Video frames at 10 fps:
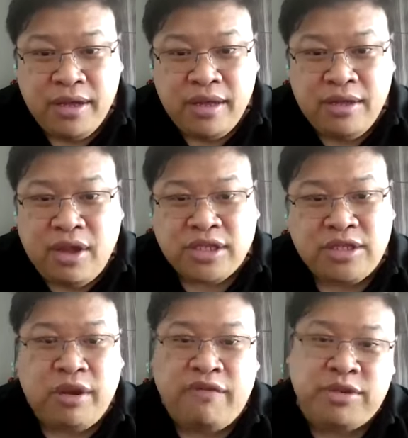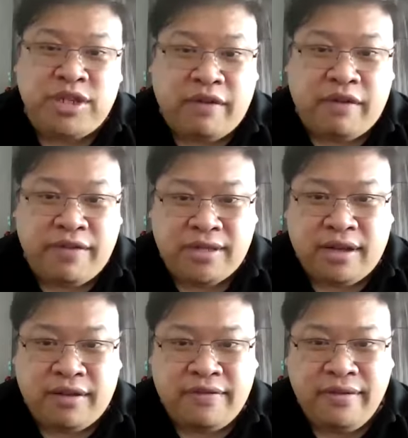not just only from Jarvis
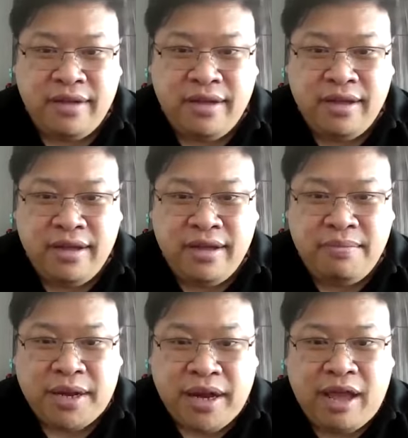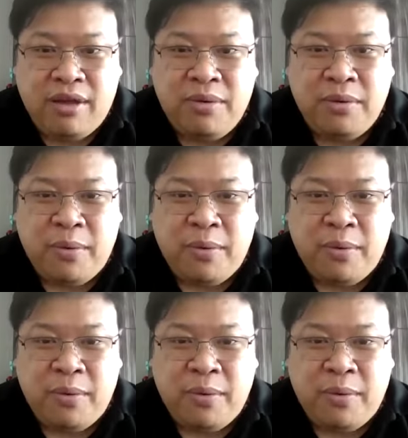itself. Now,